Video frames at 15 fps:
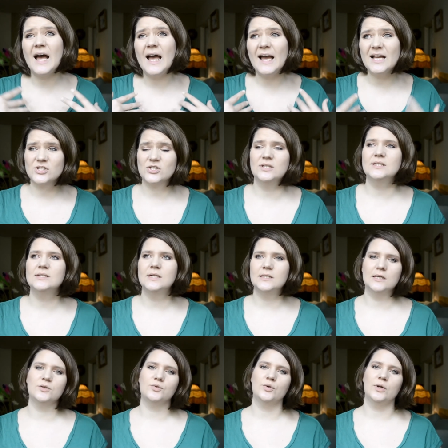actually
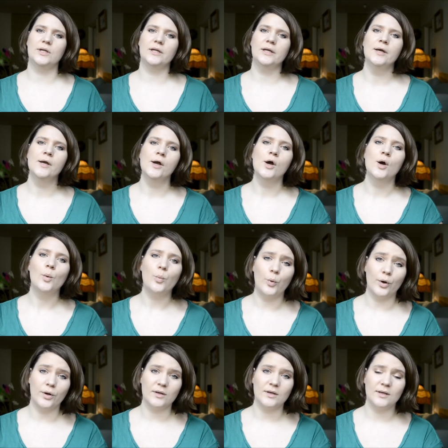didn't really
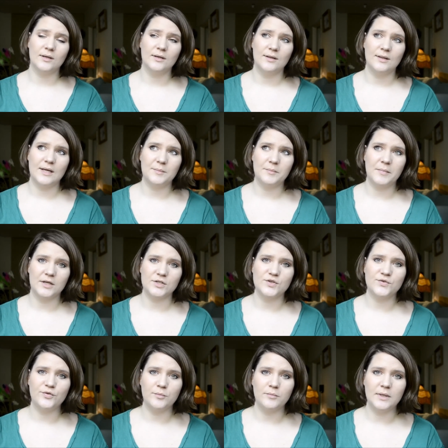work that much
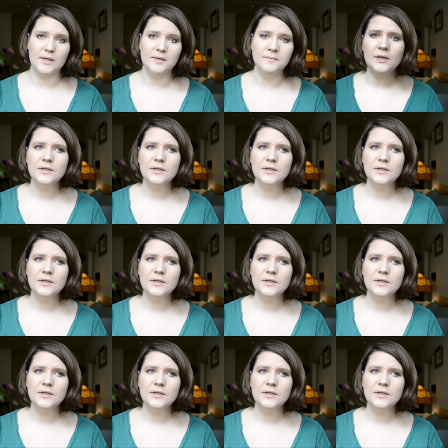for me.